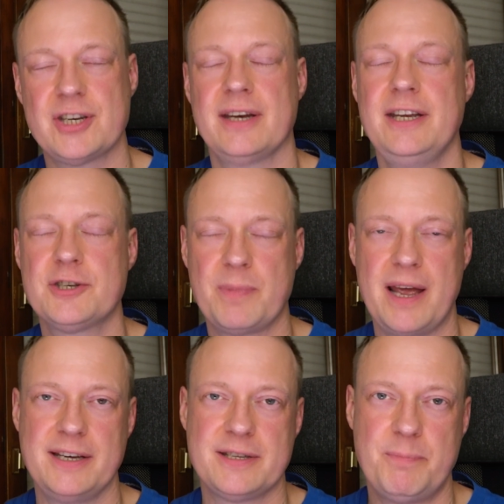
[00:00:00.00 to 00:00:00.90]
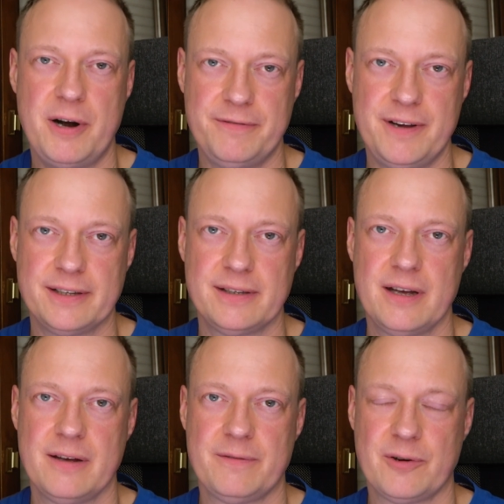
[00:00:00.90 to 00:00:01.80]
and each plan is perfect
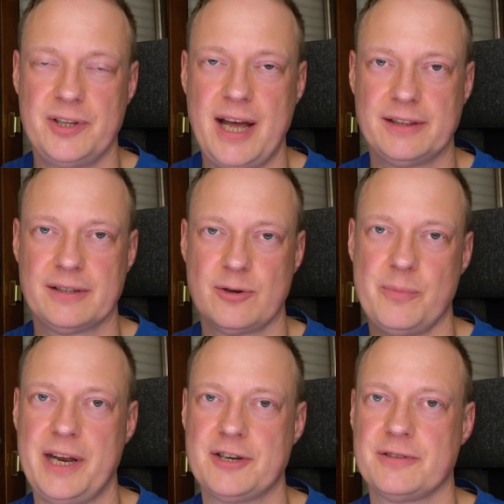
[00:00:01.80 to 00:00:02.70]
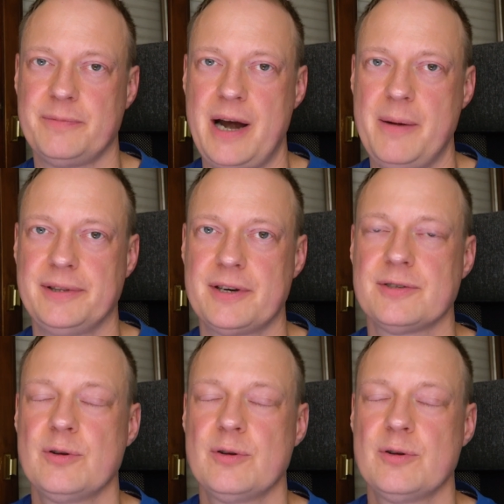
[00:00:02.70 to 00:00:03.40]
for that combination of parameters.